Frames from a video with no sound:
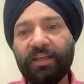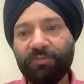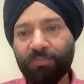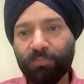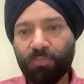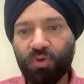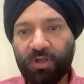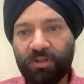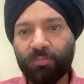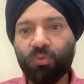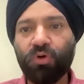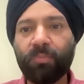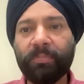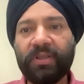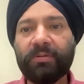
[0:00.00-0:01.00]
If more and
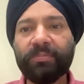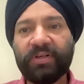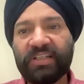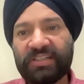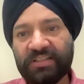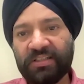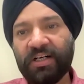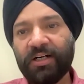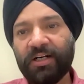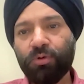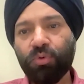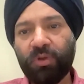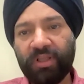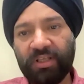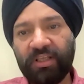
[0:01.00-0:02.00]
more people start
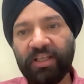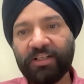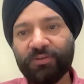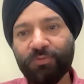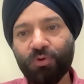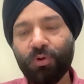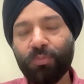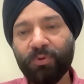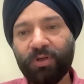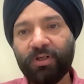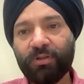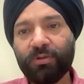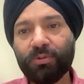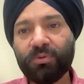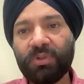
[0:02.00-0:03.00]
doing EX
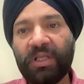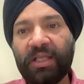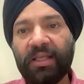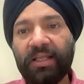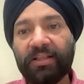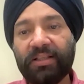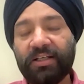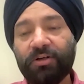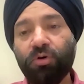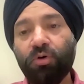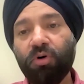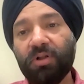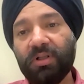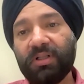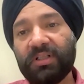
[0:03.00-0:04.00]
4.0, then
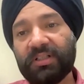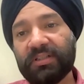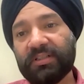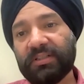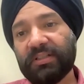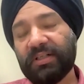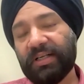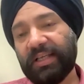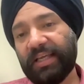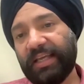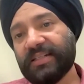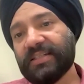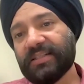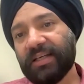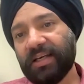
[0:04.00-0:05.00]
all the
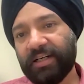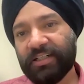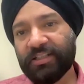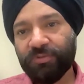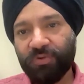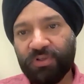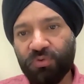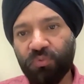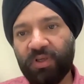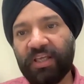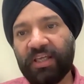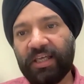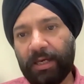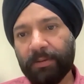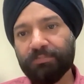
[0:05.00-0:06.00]
insights which
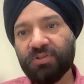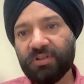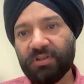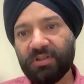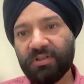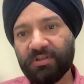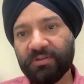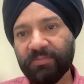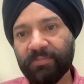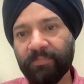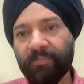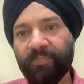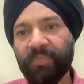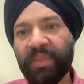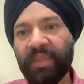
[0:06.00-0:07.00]
we capture,
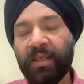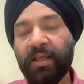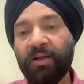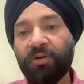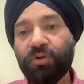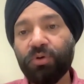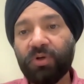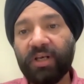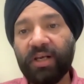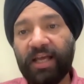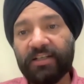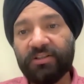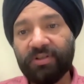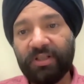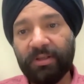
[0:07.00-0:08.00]
you can
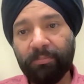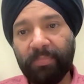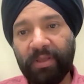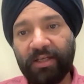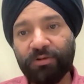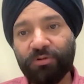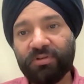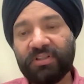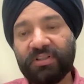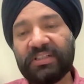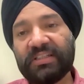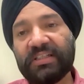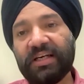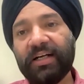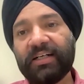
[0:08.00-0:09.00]
actually make those
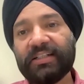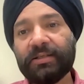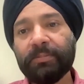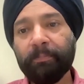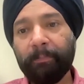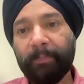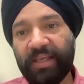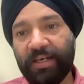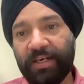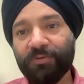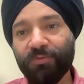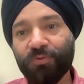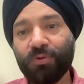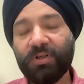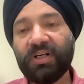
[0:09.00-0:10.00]
insights
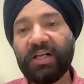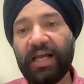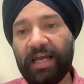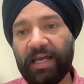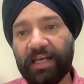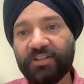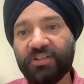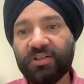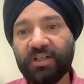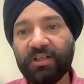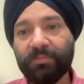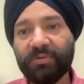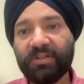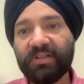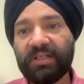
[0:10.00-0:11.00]
meaningful,
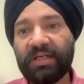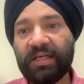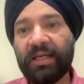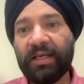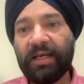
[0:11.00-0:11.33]
actionable,